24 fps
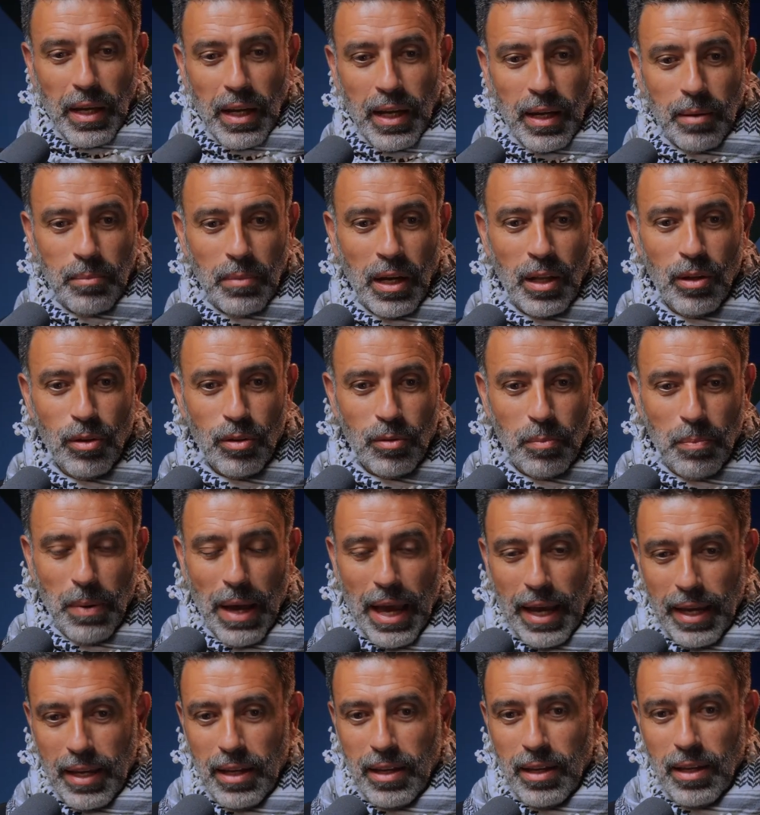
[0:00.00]
I look
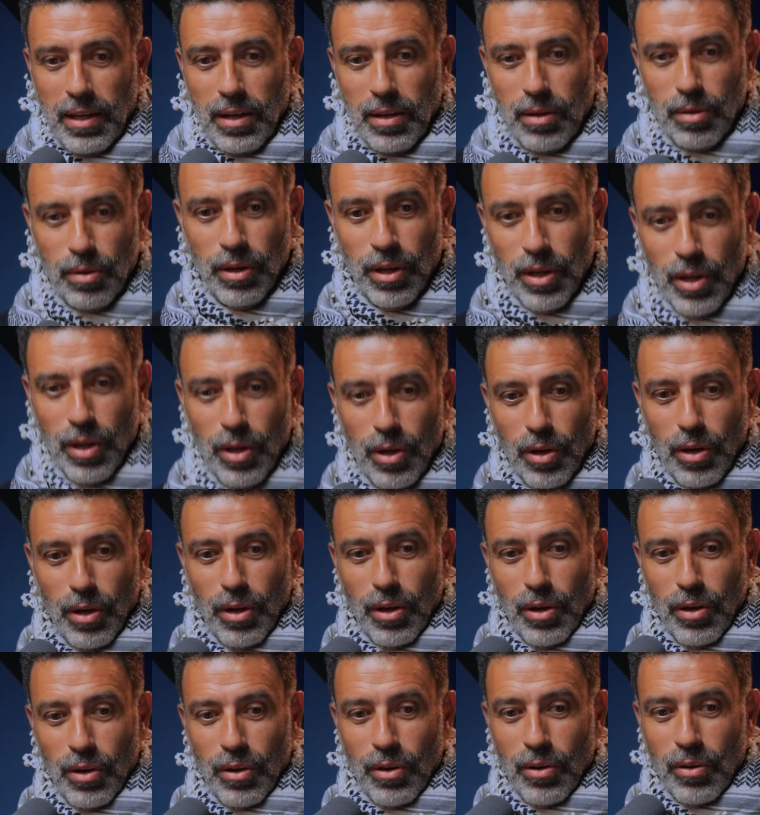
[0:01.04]
back and go,
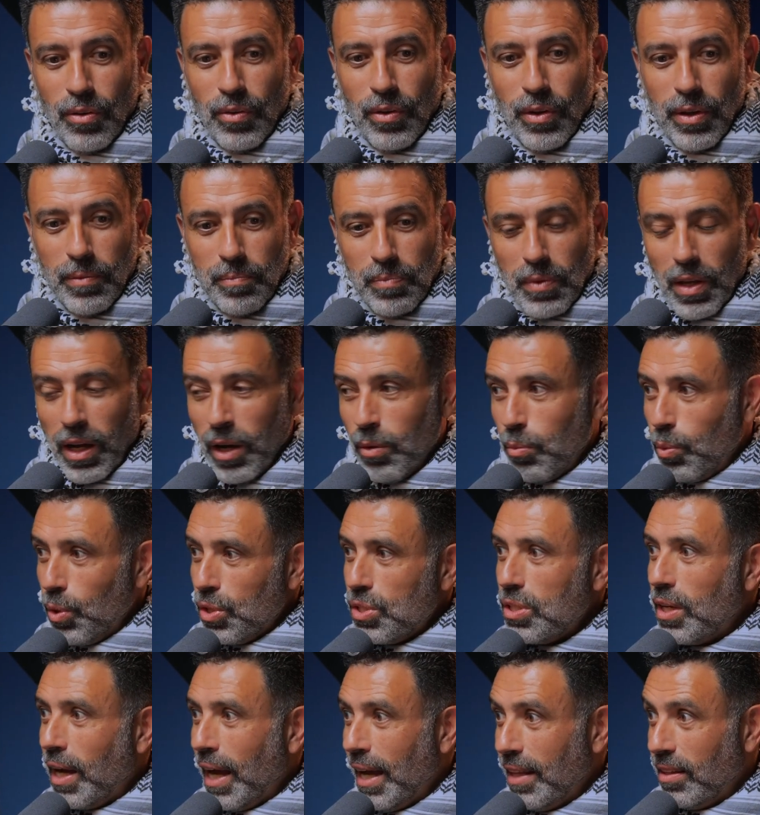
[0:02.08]
I
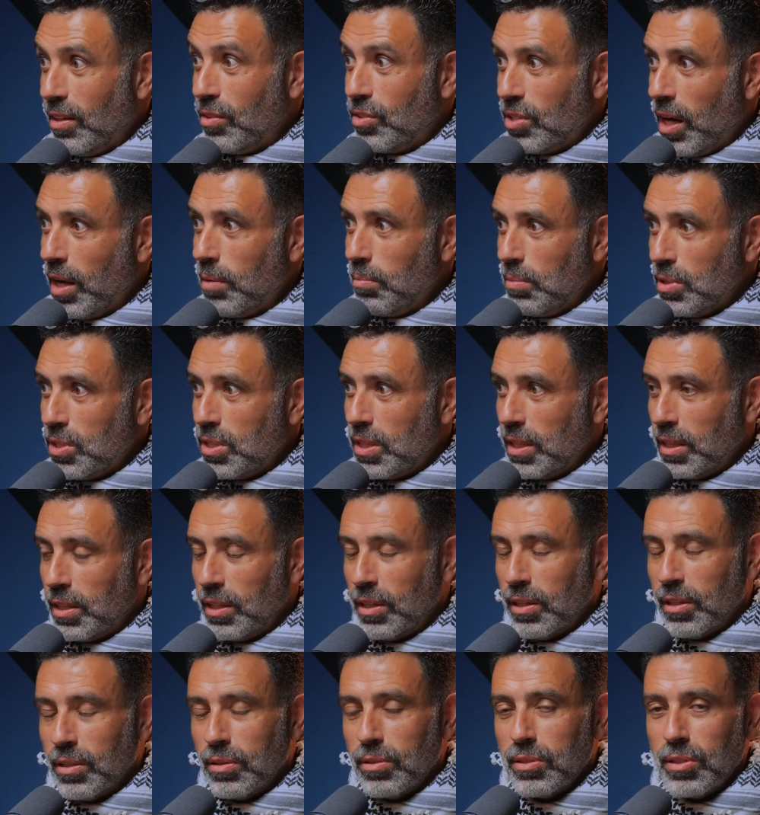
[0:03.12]
wish I had the time machine,
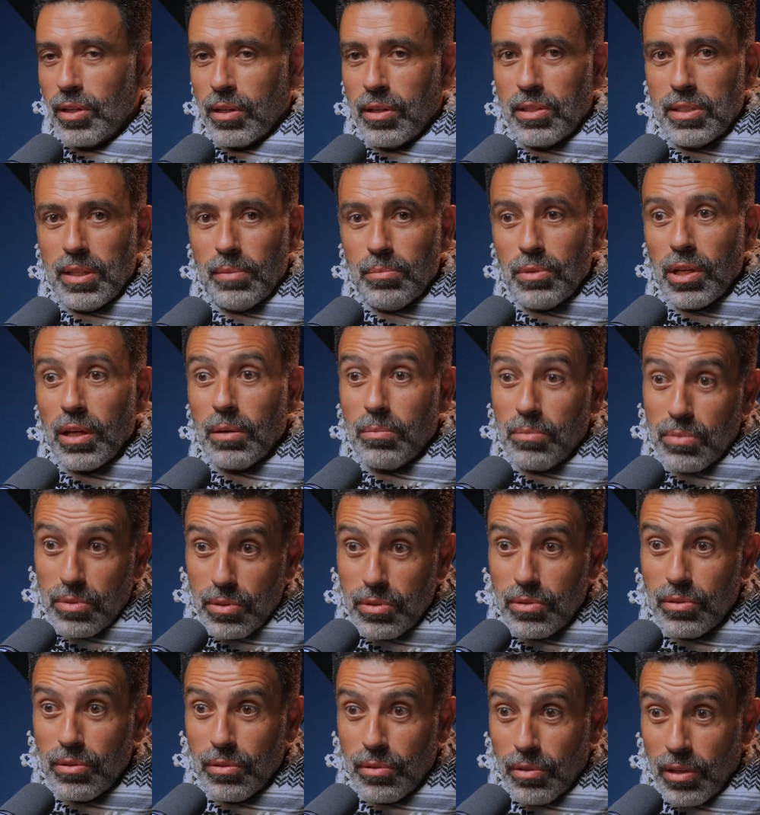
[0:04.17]
you know. So, because
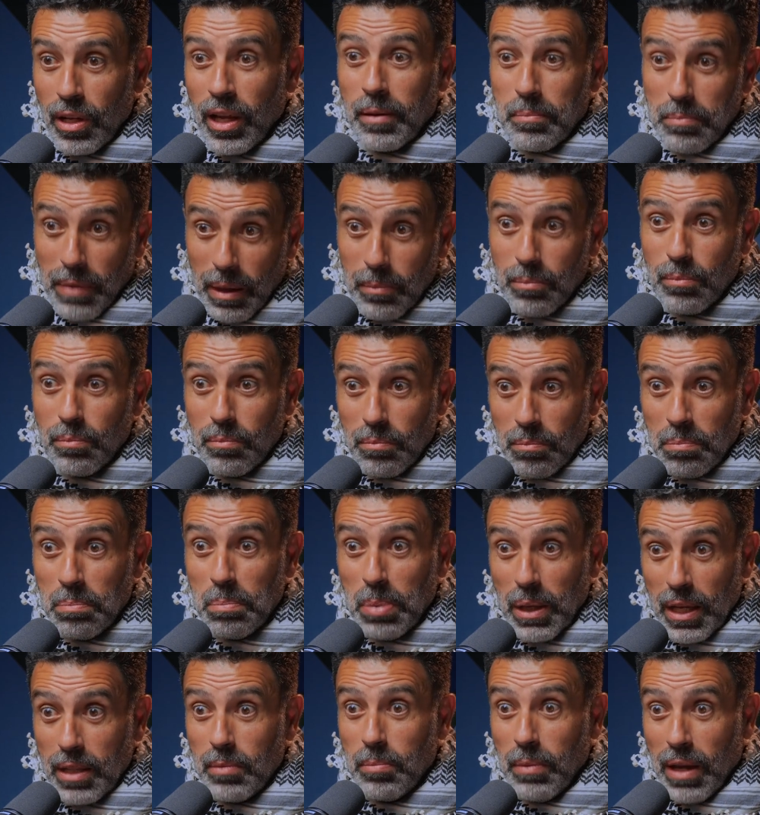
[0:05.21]
sometimes, like, mum
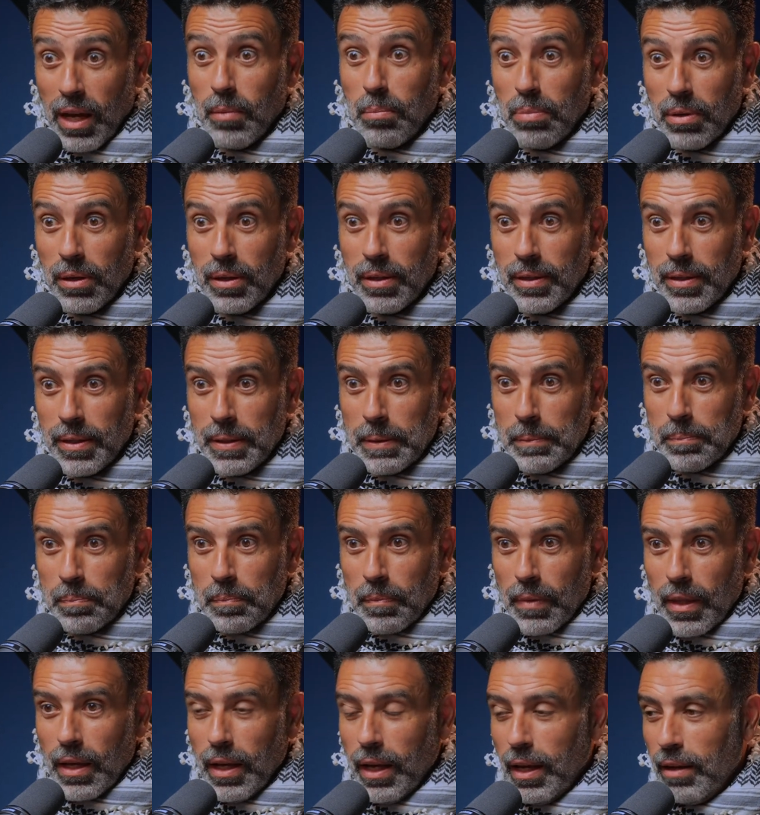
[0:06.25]
picked me up
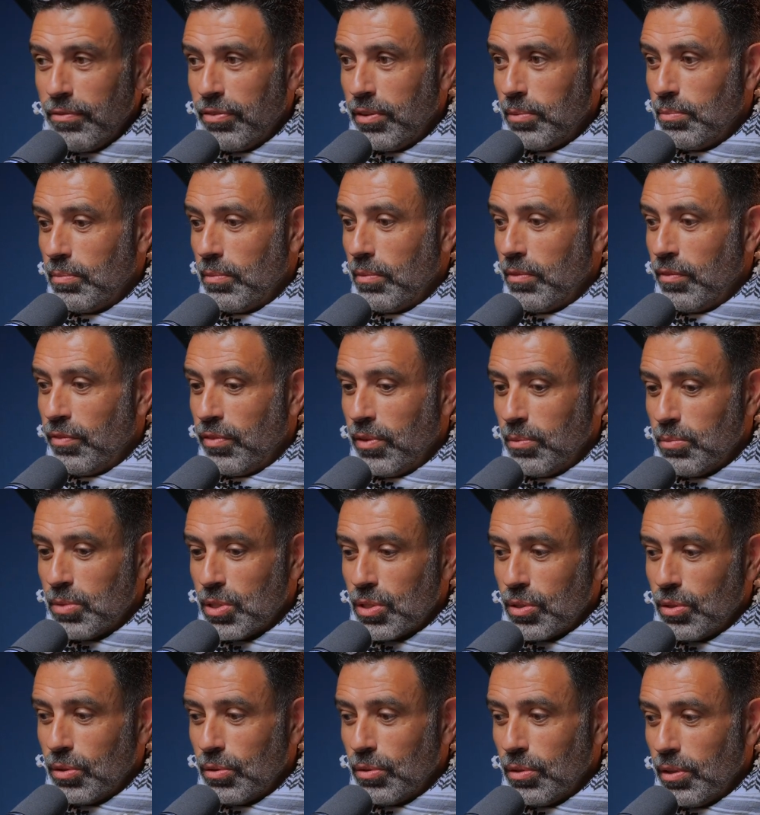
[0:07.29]
from
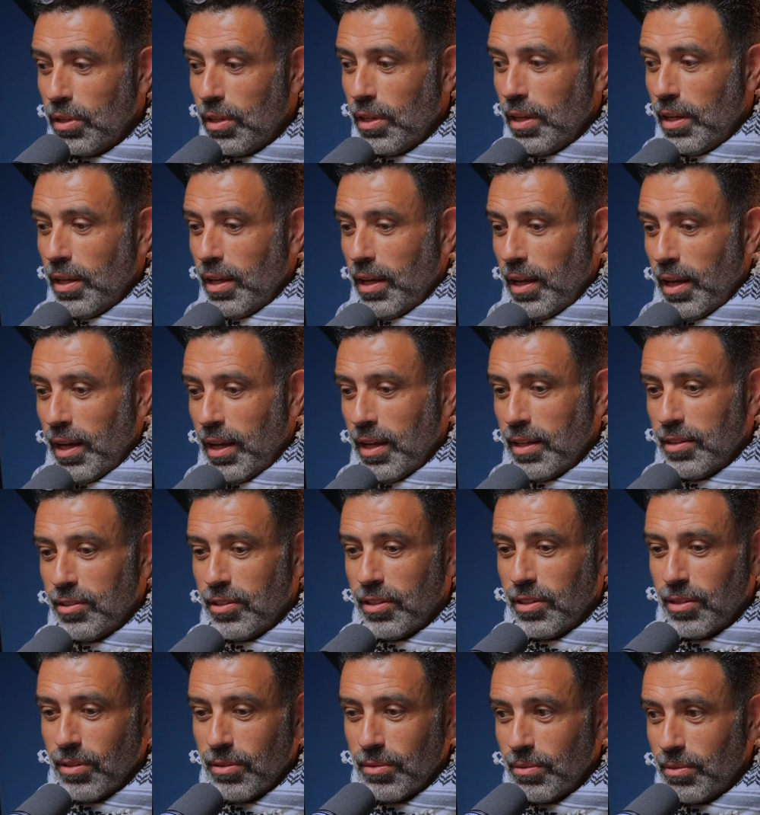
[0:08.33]
school, and,
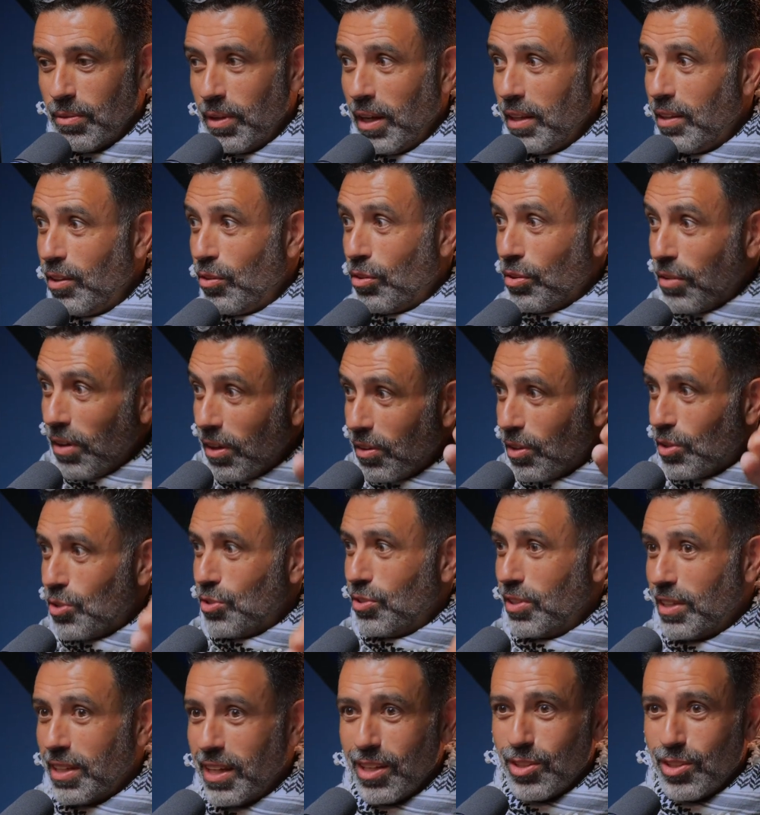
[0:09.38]
you know, we had the 3 on the tree